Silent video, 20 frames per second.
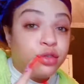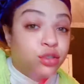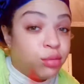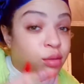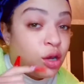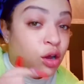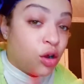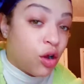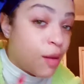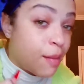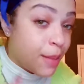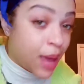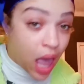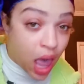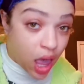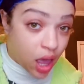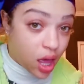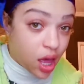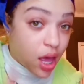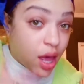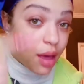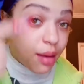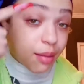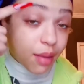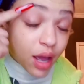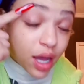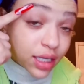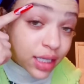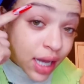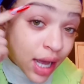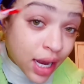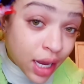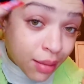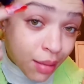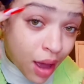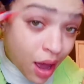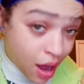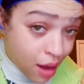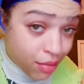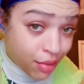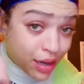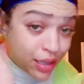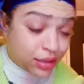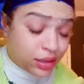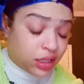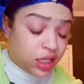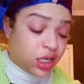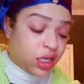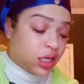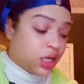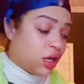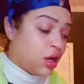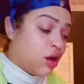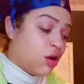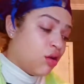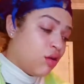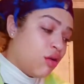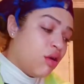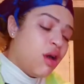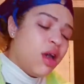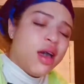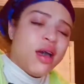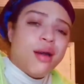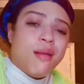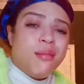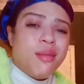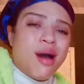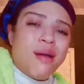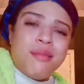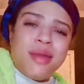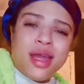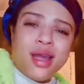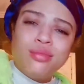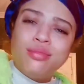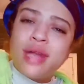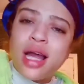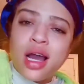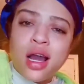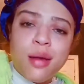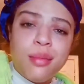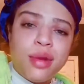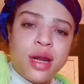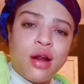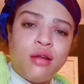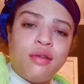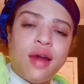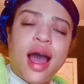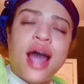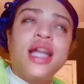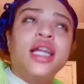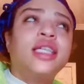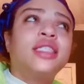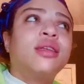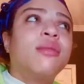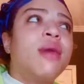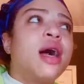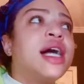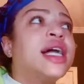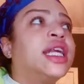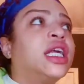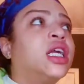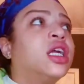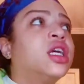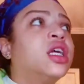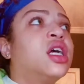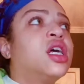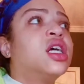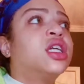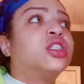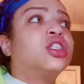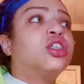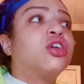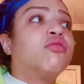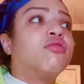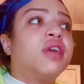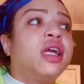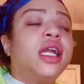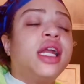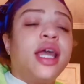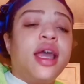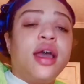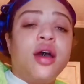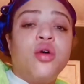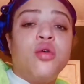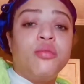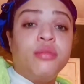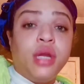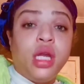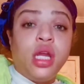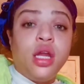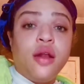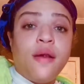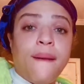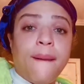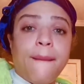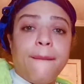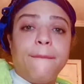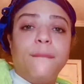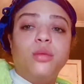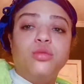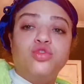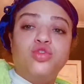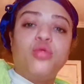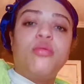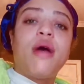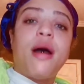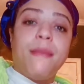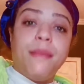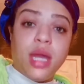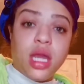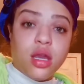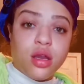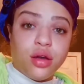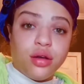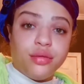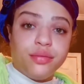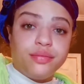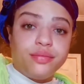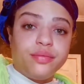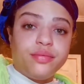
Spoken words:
me y'all come back. Because I gotta get my eyebrows done, y'all. My makeup not coming out right. I need somebody to really help me do my makeup.